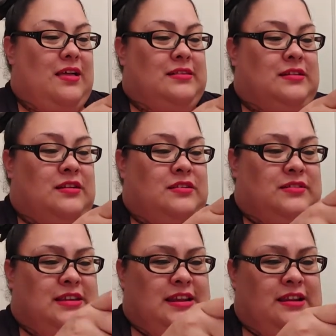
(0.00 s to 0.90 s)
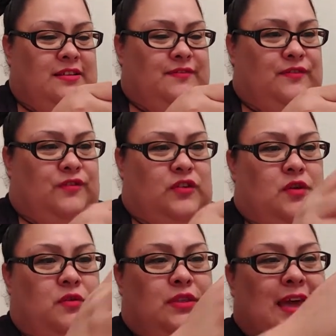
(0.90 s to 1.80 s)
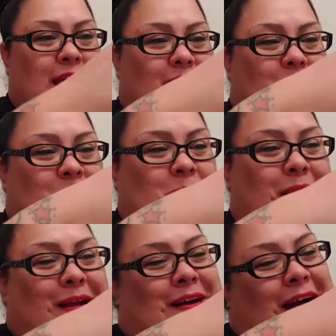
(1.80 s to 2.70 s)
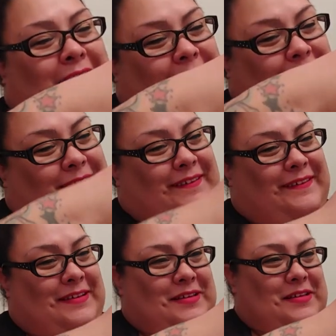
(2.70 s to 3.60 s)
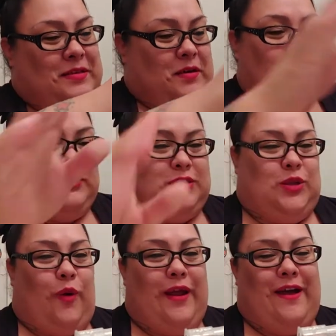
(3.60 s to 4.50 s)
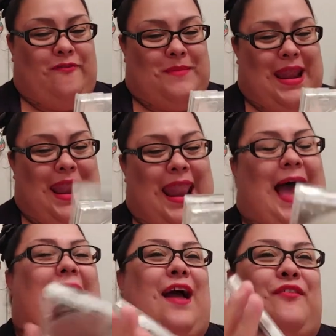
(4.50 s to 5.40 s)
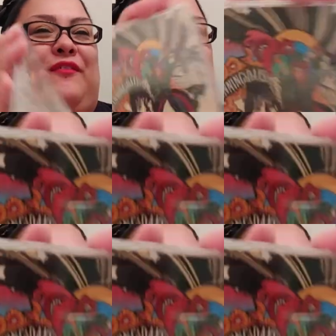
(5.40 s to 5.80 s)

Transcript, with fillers: Is there another secret here? It's so thick. Oh my god. Story of my life, the